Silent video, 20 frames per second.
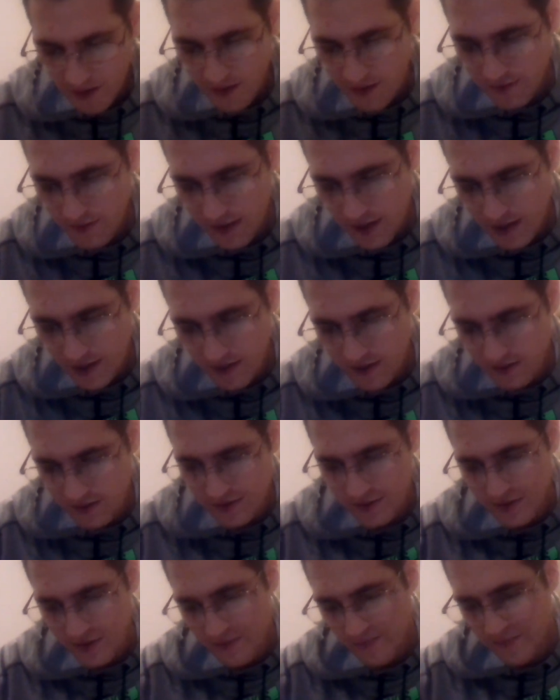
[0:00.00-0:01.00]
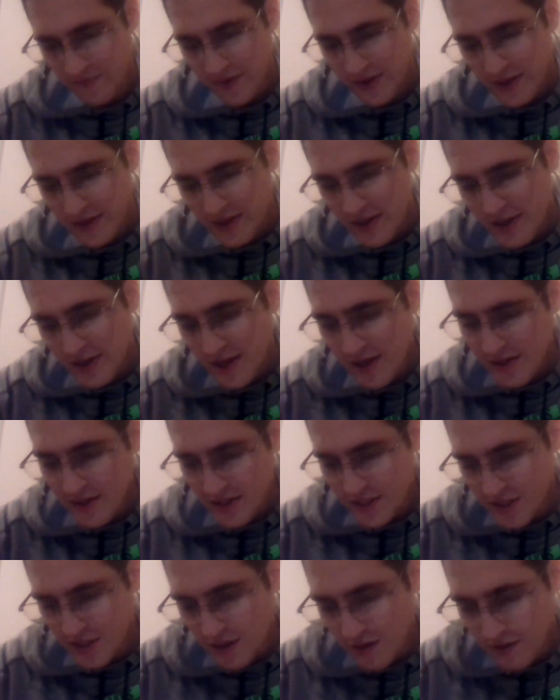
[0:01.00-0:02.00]
of the hills. And they
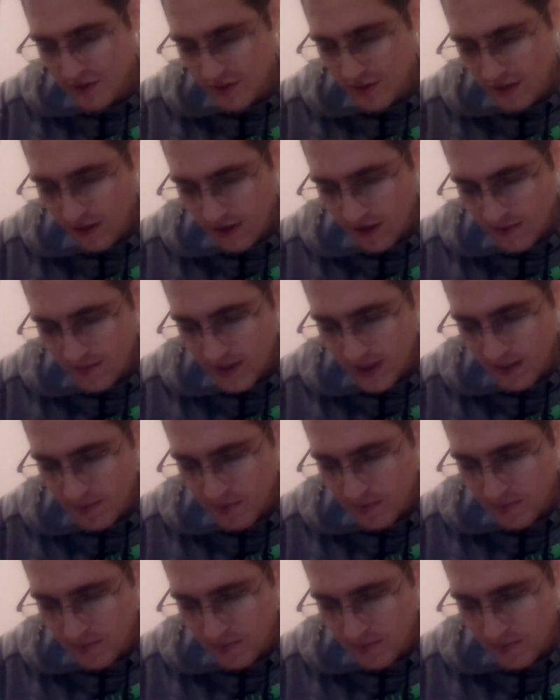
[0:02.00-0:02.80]
saw that their army had been